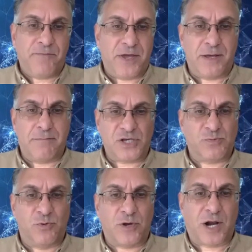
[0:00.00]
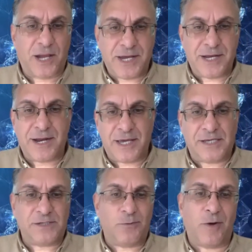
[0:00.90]
in a much more clean and
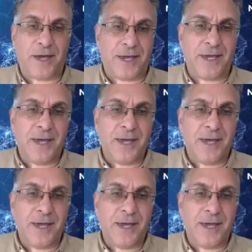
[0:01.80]
easy way.